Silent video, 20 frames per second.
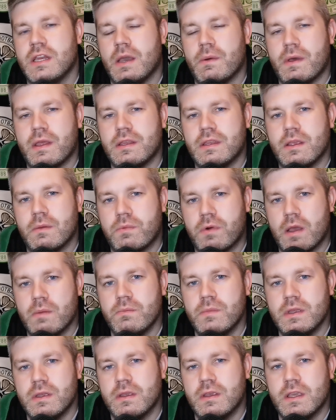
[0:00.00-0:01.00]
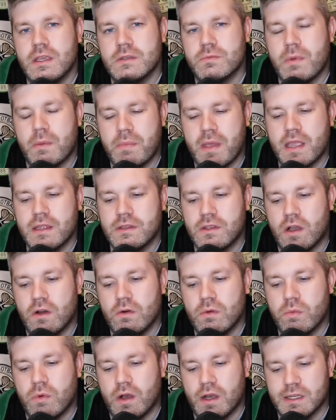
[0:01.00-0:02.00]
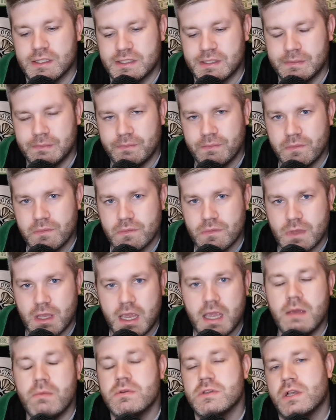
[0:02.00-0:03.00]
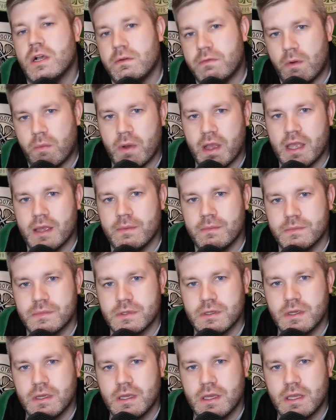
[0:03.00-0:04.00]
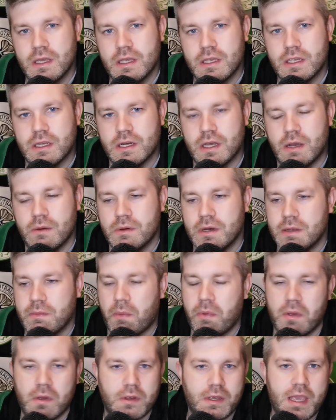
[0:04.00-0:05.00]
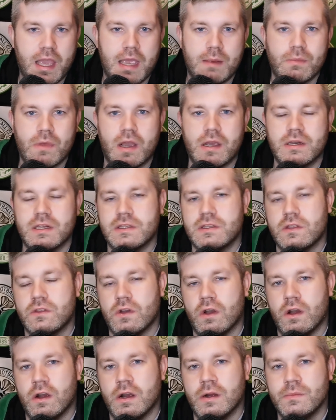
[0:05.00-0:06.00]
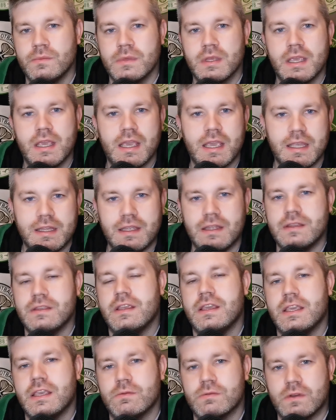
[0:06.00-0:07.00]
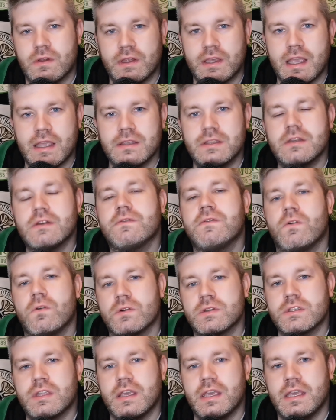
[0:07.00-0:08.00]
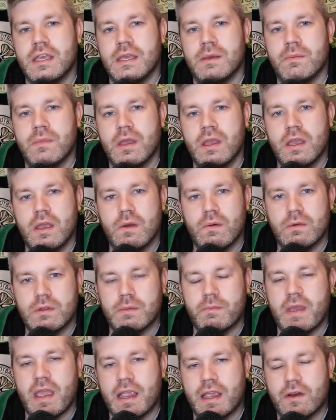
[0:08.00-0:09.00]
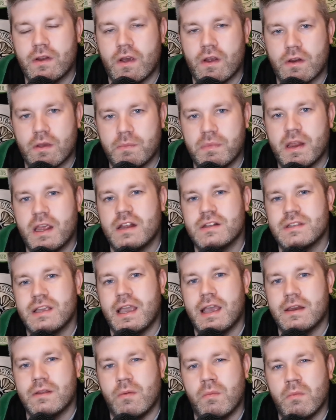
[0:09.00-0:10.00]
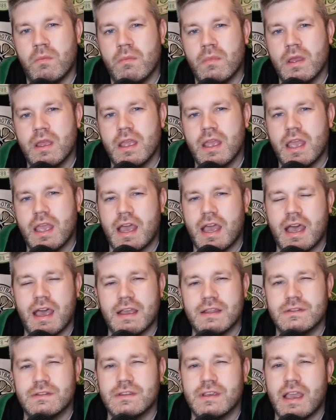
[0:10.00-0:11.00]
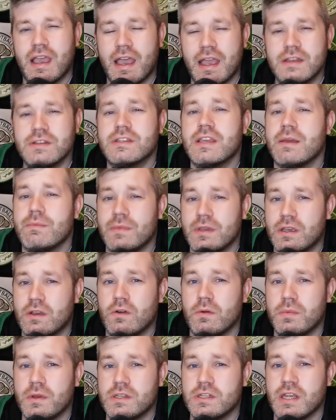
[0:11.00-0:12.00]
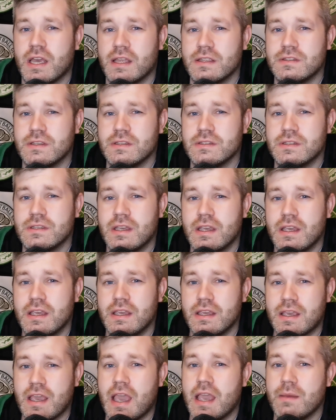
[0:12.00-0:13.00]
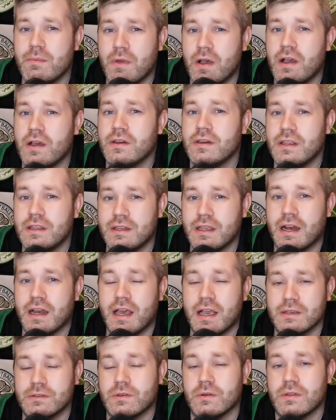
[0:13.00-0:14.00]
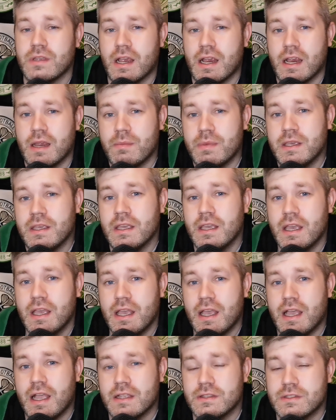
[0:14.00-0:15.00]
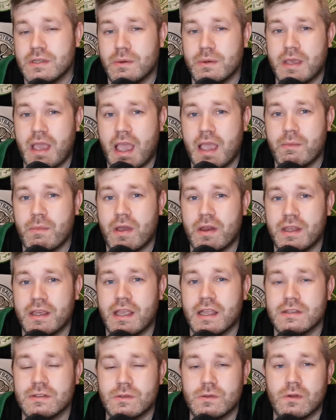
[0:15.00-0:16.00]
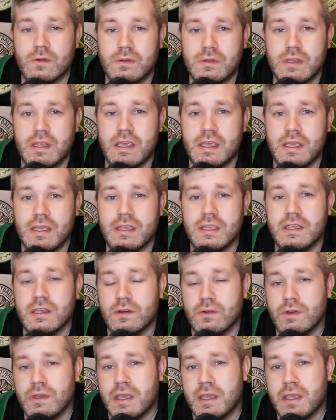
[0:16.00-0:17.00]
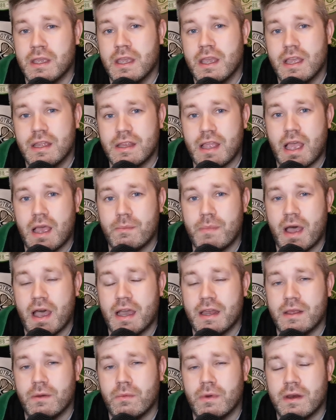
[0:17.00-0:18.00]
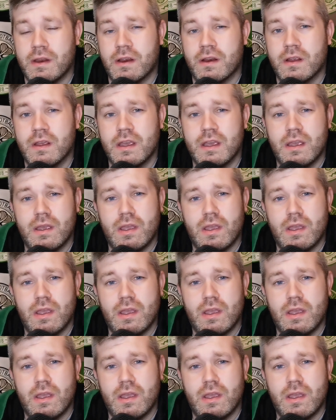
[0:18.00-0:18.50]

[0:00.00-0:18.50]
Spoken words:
Now, the problem is with Ben Doak was he was overwhelmed. You know, Liverpool came knocking at the door. He didn't think he was going to get into the first team with the pecking order of players ahead of him. And gave me a couple of chances. He came on in the Glasgow derby, and so he came on against Dundee, you know, that Abada winner.